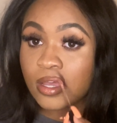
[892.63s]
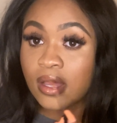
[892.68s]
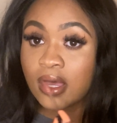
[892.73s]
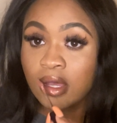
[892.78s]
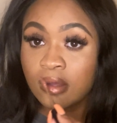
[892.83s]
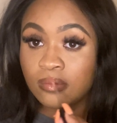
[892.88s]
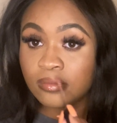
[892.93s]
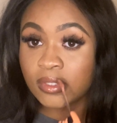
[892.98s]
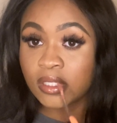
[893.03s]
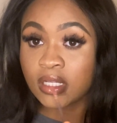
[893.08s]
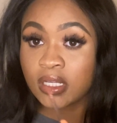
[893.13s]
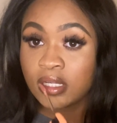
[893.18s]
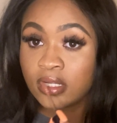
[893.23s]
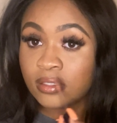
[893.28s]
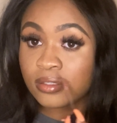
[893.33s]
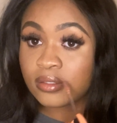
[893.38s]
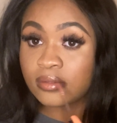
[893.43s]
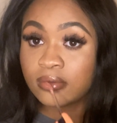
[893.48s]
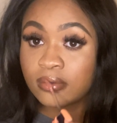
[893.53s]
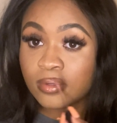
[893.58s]
I'm gonna cut
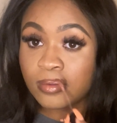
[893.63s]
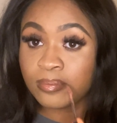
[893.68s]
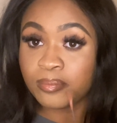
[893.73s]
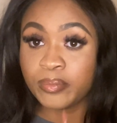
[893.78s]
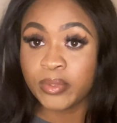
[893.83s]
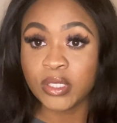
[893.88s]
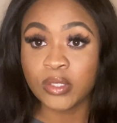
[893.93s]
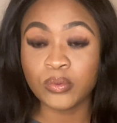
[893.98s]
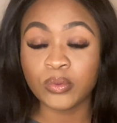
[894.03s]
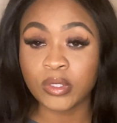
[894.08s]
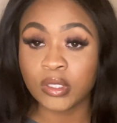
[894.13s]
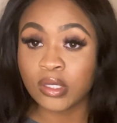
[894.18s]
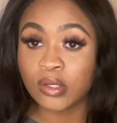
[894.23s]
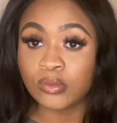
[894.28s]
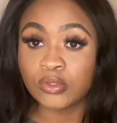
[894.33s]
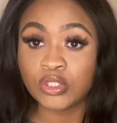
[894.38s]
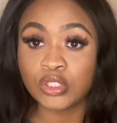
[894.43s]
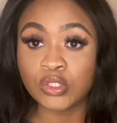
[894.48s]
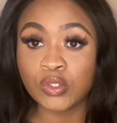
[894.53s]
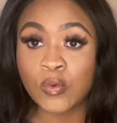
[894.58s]
it and be real
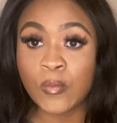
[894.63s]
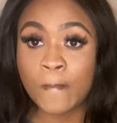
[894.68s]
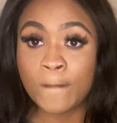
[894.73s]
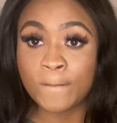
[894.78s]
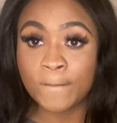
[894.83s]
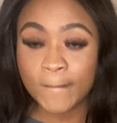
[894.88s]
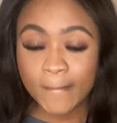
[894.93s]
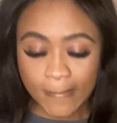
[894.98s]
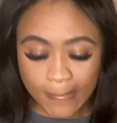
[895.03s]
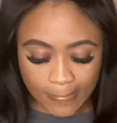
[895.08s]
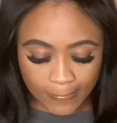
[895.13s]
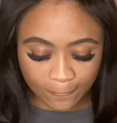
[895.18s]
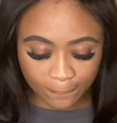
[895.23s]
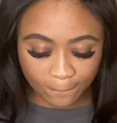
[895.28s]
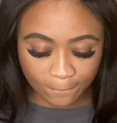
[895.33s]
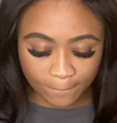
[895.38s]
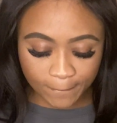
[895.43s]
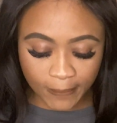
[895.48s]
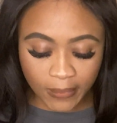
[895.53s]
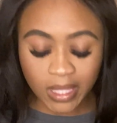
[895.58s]
with you.
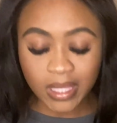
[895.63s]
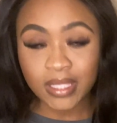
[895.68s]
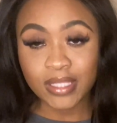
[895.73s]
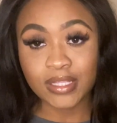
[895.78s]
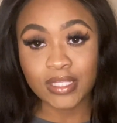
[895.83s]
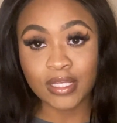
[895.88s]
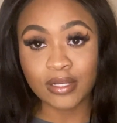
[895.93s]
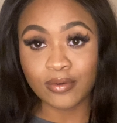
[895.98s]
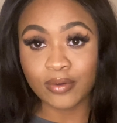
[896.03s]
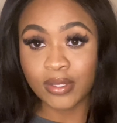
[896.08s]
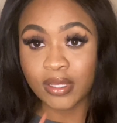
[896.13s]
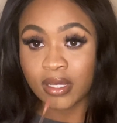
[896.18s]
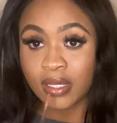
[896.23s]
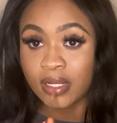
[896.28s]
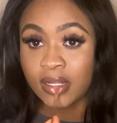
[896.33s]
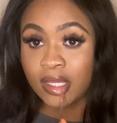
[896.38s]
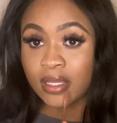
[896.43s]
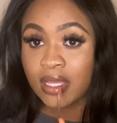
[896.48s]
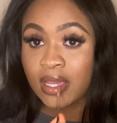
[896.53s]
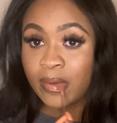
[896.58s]
they don't cut
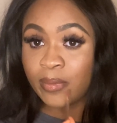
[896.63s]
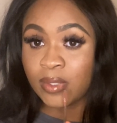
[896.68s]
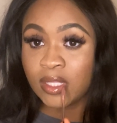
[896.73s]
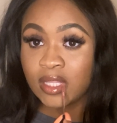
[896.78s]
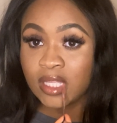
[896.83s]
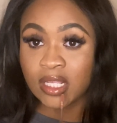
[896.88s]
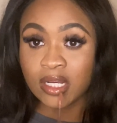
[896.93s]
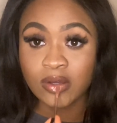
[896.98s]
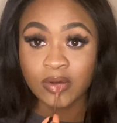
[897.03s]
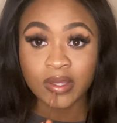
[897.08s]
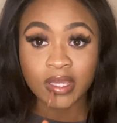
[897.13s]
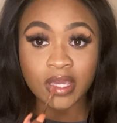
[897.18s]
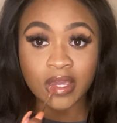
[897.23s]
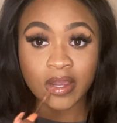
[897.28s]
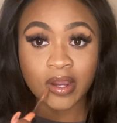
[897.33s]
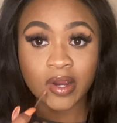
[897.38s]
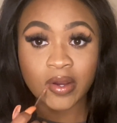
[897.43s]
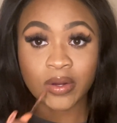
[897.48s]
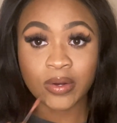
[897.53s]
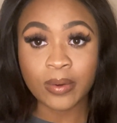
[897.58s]
it. I mean, they don't
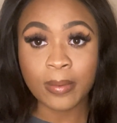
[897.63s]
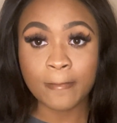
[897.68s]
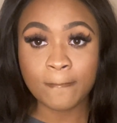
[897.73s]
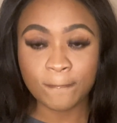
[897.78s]
care.